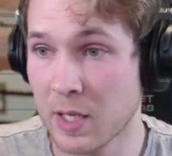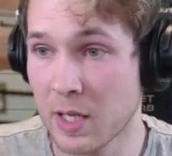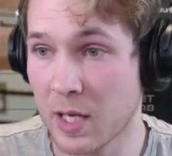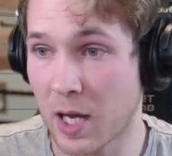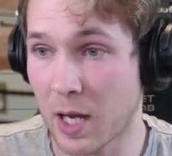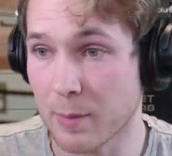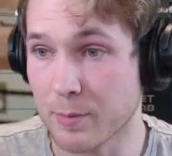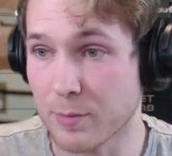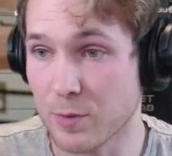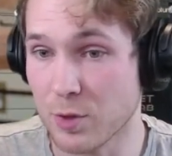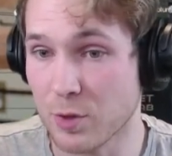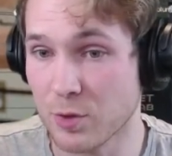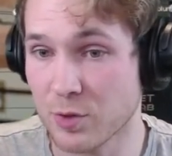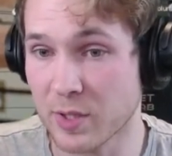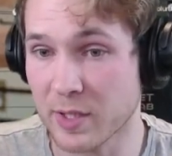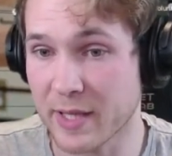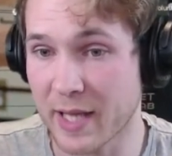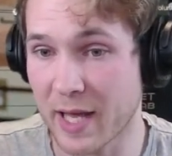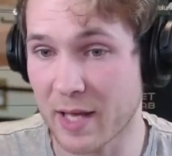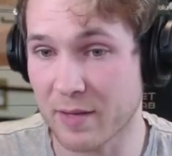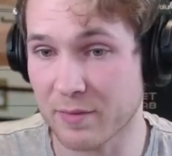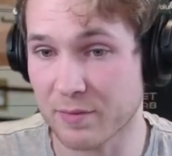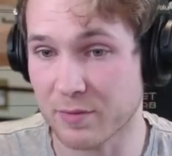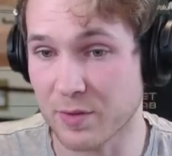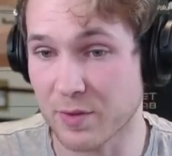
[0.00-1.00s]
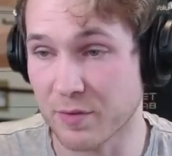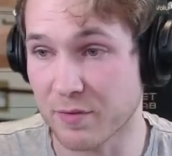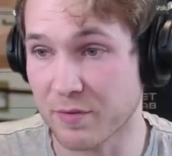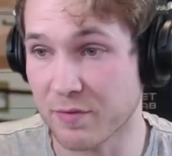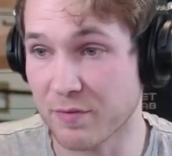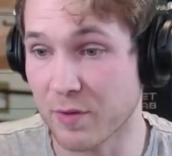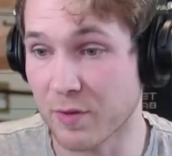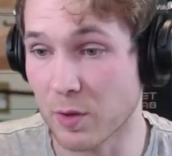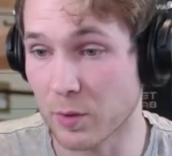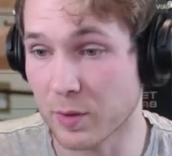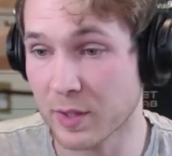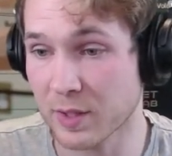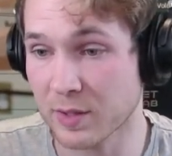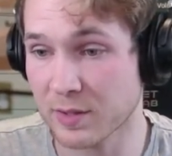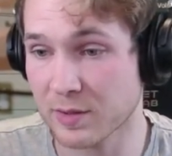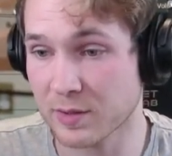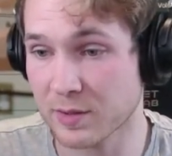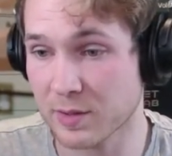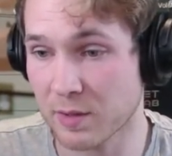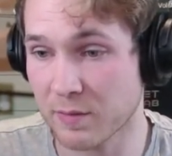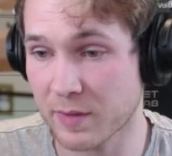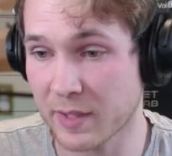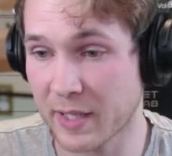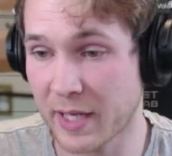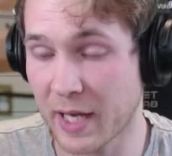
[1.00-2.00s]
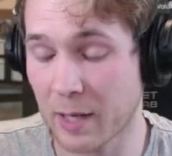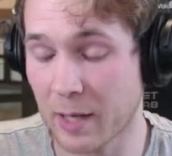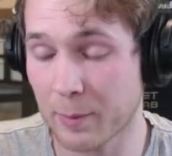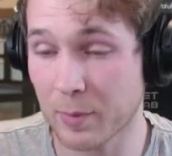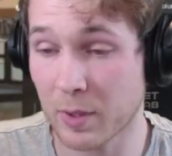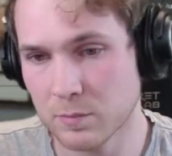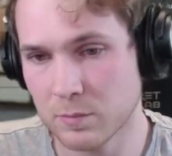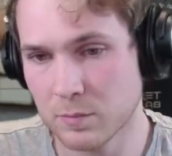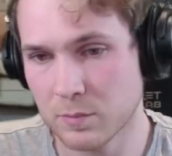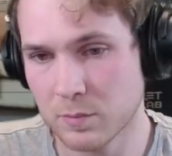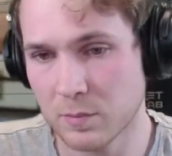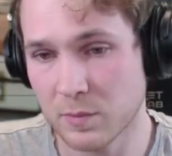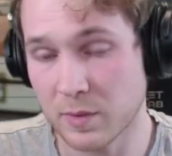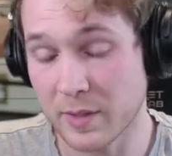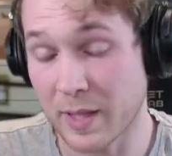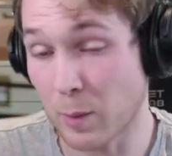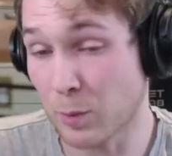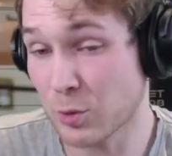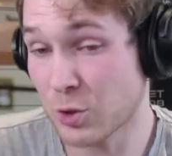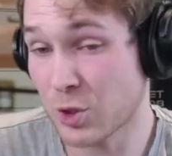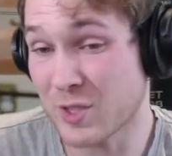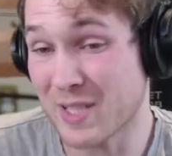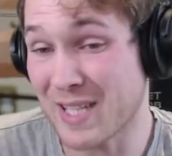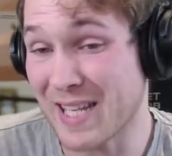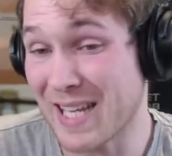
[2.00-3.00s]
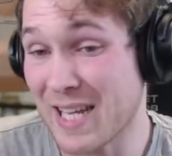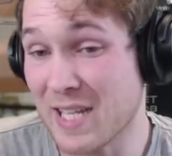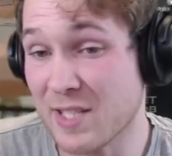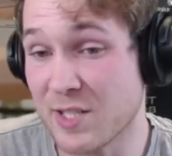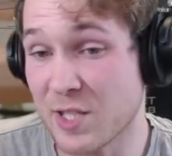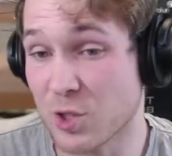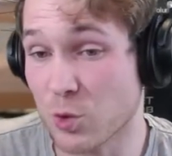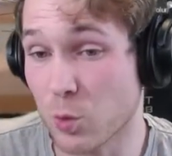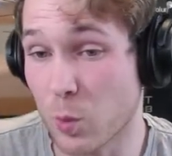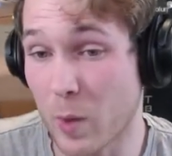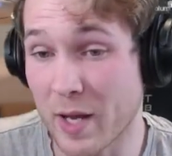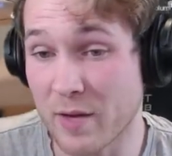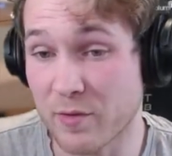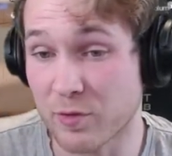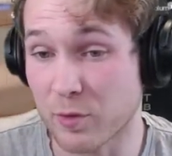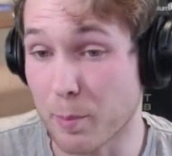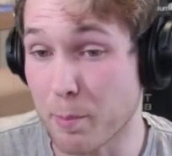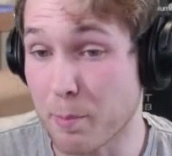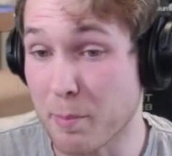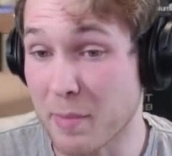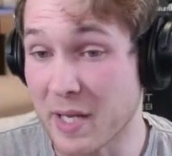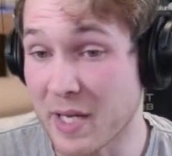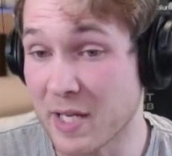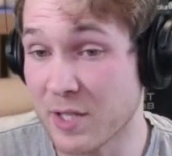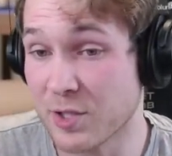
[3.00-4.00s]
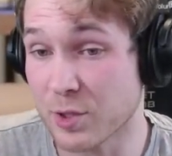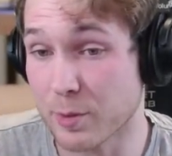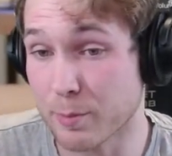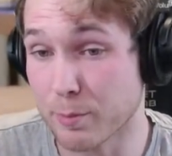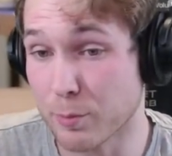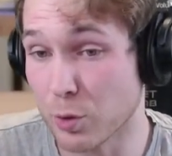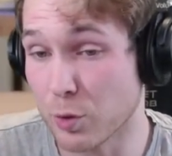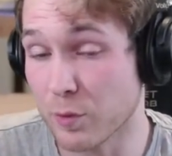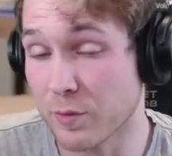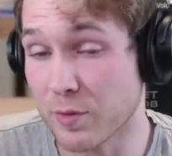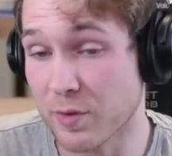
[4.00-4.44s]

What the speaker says: I'm using that for the focus of the camera. That was just the easiest way for me to move the